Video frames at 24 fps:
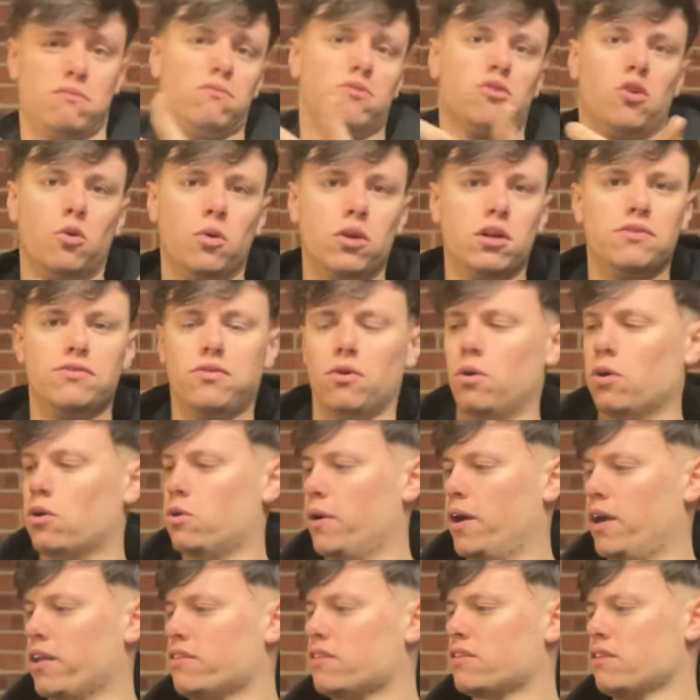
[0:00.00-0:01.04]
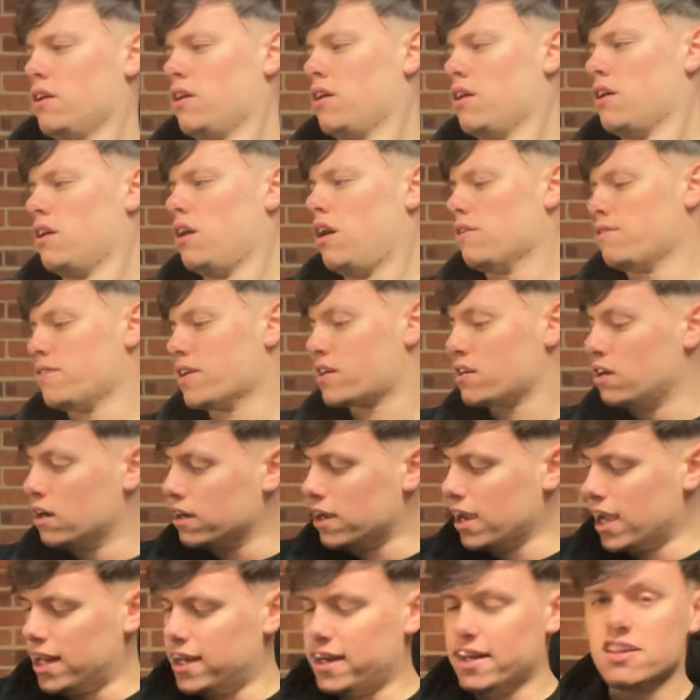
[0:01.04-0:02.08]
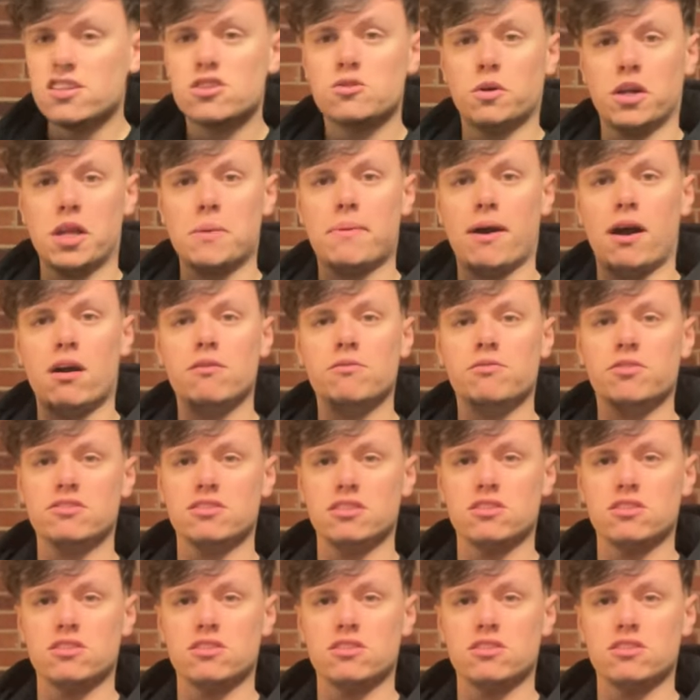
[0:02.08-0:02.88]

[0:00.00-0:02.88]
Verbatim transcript: call it four quid I reckon I'll get at least £20 for this.